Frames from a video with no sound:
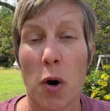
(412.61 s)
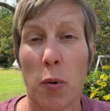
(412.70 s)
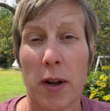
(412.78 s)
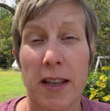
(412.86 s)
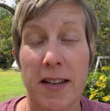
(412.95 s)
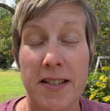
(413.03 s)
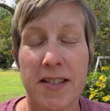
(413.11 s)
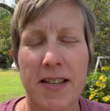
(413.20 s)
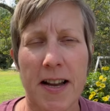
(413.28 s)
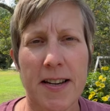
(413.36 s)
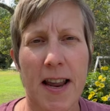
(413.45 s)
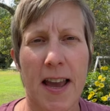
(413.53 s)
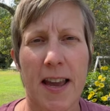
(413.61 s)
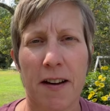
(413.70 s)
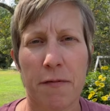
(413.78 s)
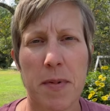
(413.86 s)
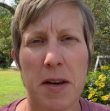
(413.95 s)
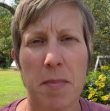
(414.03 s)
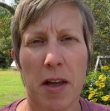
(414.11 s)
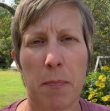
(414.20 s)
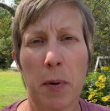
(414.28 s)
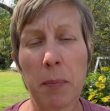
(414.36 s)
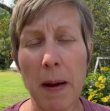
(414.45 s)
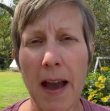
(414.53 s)
It is Sunday of mid-month
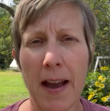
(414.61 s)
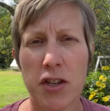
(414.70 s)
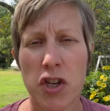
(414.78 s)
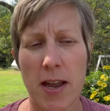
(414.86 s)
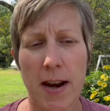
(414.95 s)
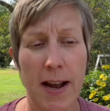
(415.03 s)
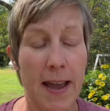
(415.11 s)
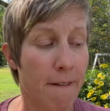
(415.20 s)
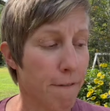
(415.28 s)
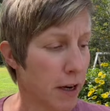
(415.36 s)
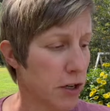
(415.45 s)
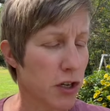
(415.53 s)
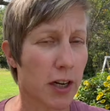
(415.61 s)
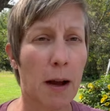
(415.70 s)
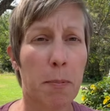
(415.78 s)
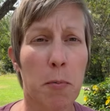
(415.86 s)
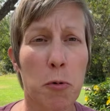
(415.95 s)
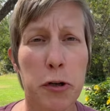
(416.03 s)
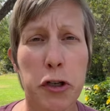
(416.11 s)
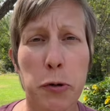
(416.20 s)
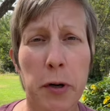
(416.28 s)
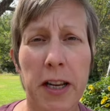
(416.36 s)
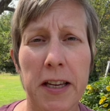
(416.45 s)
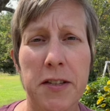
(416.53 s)
book bash, and I have finished a couple more
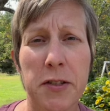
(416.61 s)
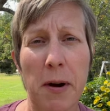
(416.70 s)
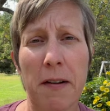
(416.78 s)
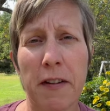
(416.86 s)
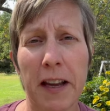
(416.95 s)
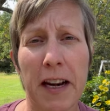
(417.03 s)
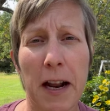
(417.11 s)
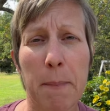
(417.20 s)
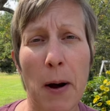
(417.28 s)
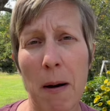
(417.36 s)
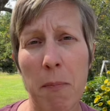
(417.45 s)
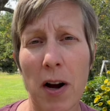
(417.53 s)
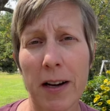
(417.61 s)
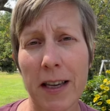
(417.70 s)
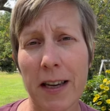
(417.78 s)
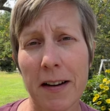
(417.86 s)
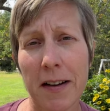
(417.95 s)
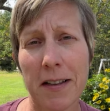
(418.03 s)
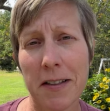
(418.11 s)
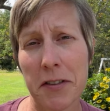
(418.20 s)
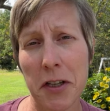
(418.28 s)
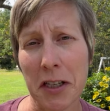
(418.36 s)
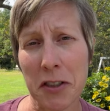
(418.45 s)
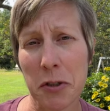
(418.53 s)
shorties, so I figured I'd pop on here and
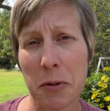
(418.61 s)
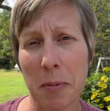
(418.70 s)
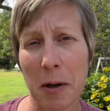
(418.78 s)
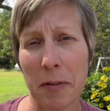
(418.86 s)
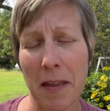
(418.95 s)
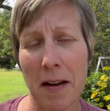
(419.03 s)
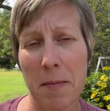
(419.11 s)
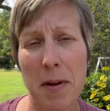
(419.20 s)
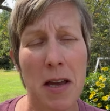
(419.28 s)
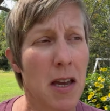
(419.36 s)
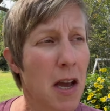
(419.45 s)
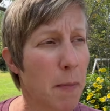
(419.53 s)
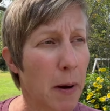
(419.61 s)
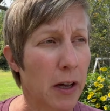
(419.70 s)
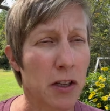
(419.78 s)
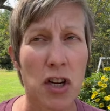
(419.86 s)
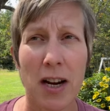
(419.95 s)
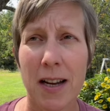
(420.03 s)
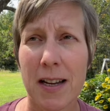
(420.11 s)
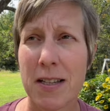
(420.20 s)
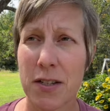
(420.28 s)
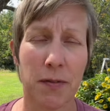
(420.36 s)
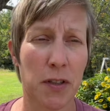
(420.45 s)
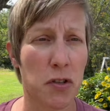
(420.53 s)
talk to you about them.
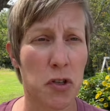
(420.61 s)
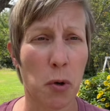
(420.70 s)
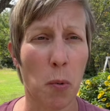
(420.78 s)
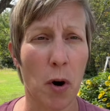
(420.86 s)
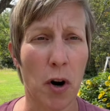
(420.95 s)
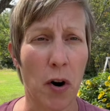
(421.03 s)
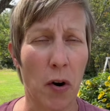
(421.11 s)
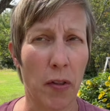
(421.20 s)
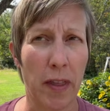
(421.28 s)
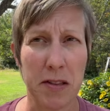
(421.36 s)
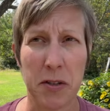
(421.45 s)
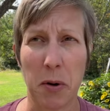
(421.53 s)
Apologize for the squirrel that's